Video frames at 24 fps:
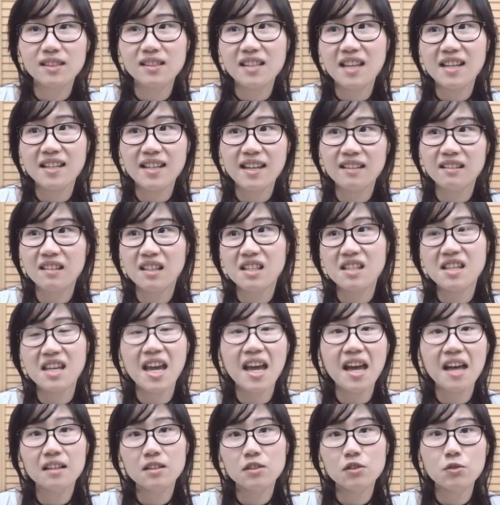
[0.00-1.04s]
say that they
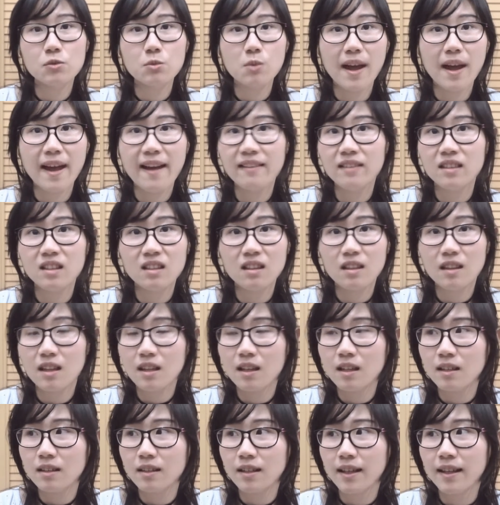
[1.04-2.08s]
can't
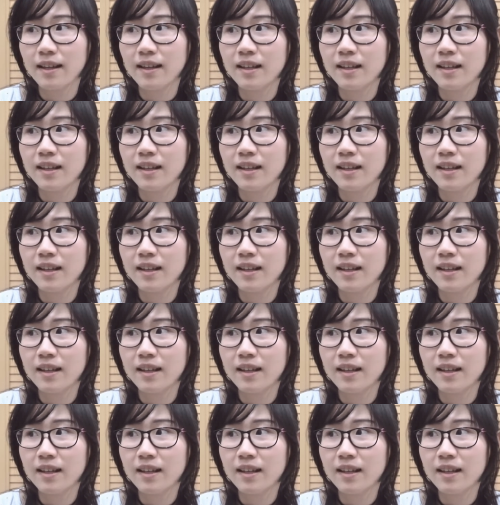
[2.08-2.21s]
anything,